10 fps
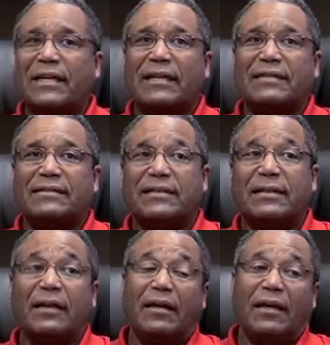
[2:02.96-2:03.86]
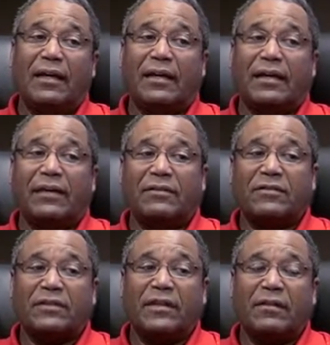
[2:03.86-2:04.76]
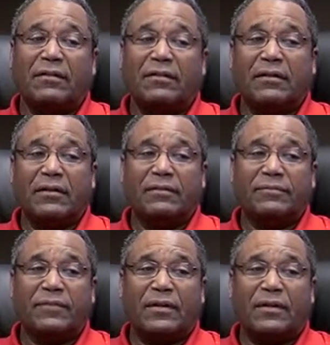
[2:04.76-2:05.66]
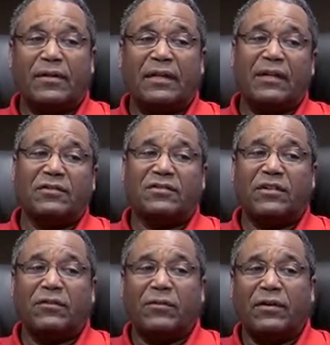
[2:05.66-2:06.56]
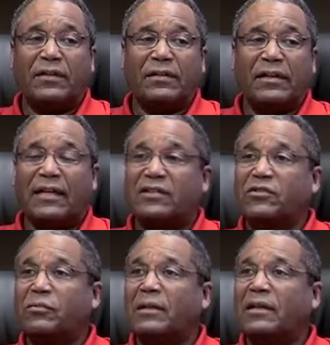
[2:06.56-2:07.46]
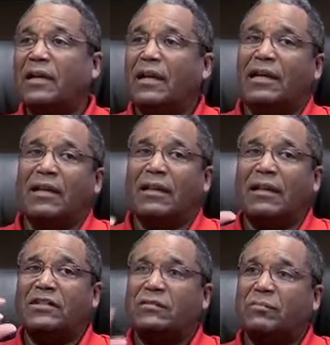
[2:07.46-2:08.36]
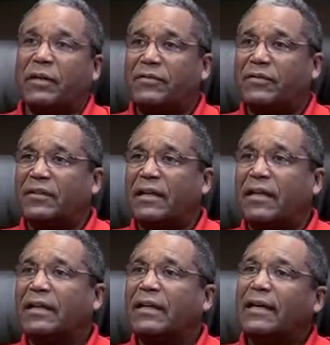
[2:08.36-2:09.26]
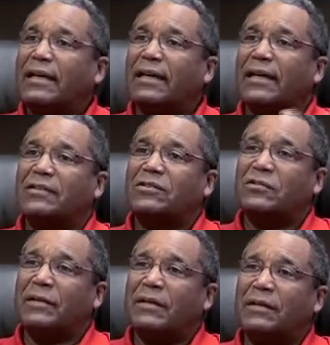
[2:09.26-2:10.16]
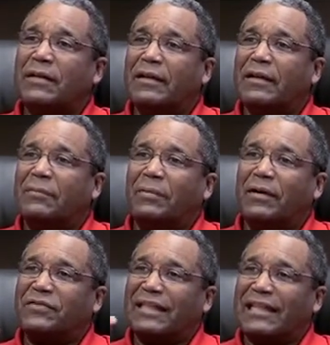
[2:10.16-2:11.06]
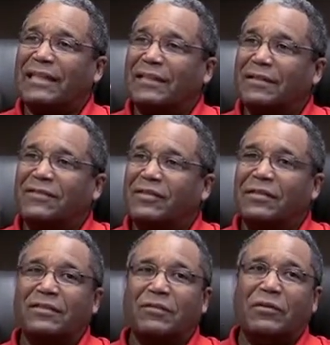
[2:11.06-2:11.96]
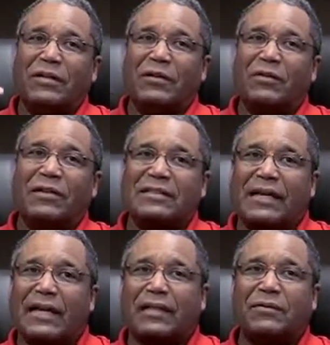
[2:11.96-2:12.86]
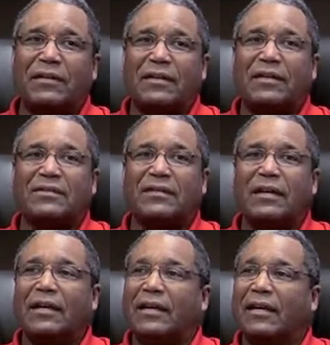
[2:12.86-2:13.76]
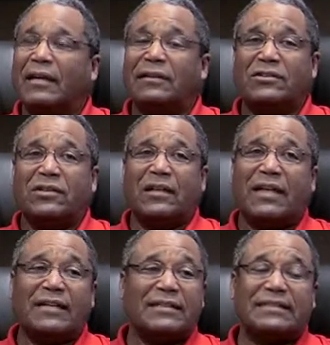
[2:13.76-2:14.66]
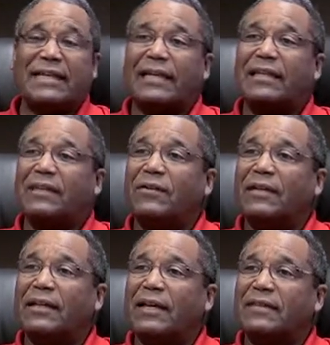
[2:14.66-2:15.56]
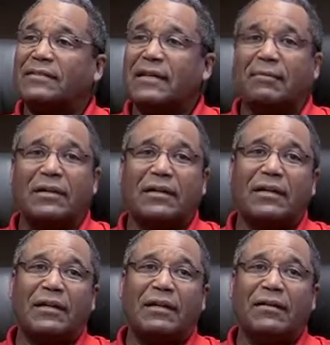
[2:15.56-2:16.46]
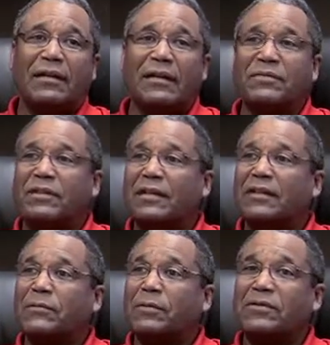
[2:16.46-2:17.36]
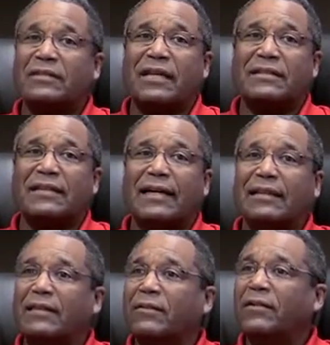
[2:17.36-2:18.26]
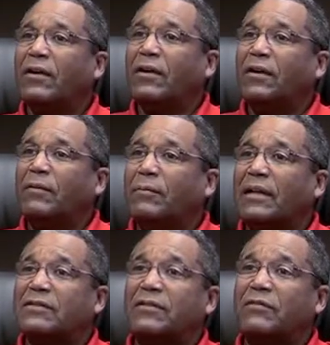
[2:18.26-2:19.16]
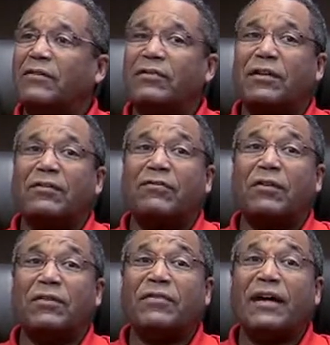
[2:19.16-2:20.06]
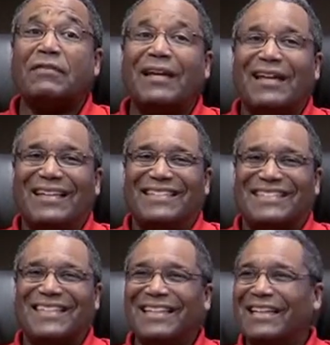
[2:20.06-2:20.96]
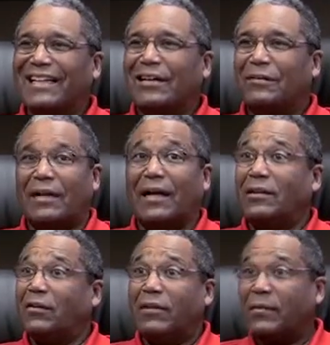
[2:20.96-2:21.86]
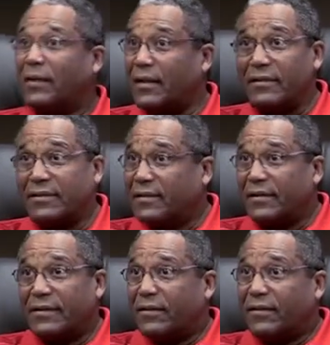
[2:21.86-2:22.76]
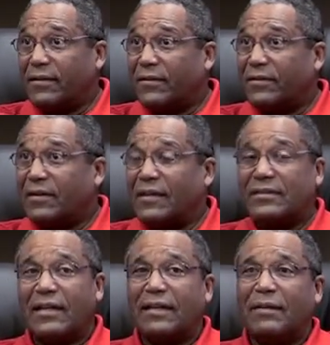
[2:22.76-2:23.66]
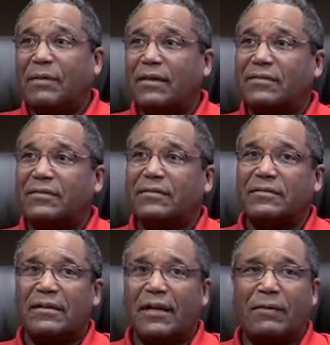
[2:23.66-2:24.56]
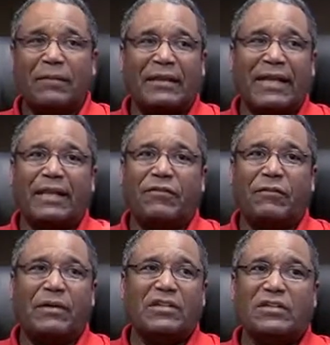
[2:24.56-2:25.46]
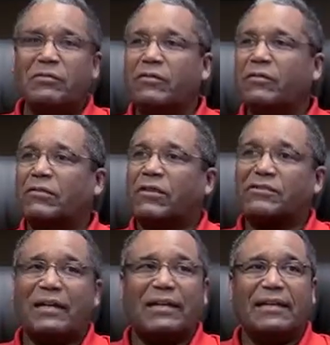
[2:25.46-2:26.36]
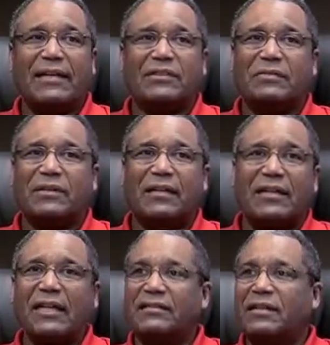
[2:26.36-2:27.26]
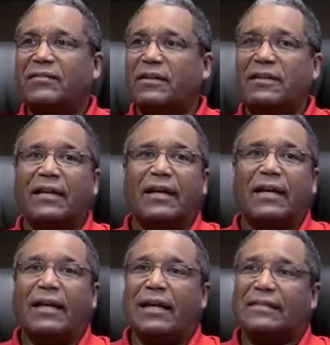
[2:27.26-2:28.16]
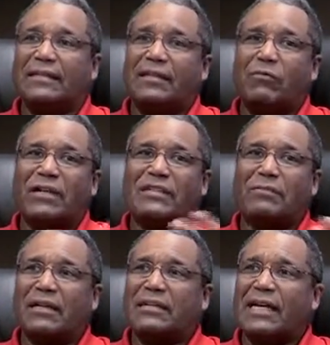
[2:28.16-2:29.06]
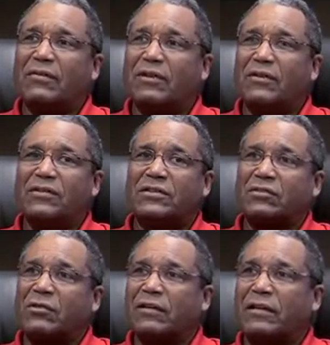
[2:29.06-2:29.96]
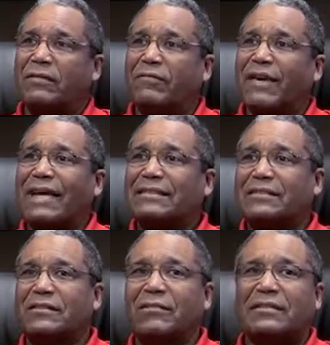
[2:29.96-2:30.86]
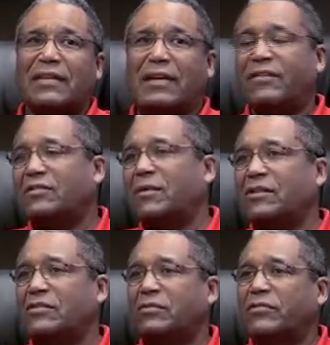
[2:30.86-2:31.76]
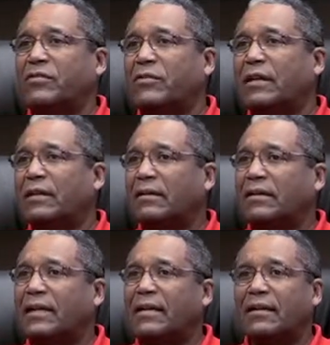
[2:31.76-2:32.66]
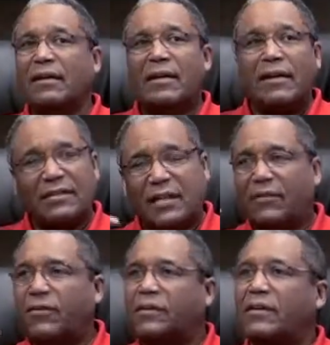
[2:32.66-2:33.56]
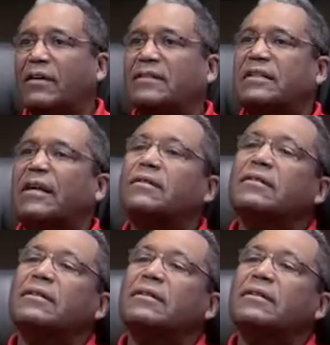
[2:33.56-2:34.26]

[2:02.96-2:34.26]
I can see, hey, I got this kid on inhaled steroid. It has so many inhalation puffs a day. It has so many puffs in the cylinder. We know exactly what it is, and it should last exactly 30 days. And I'm looking here, and I'm seeing this person hasn't gotten their medicine refill in 45 days. Well, I know they're what? They're not taking their medicine. With that information moving across my desk with connectivity, instead of wasting my time with nurses going to get faxes and the rest, I have somebody just reviewing that data. Telephone call hits out.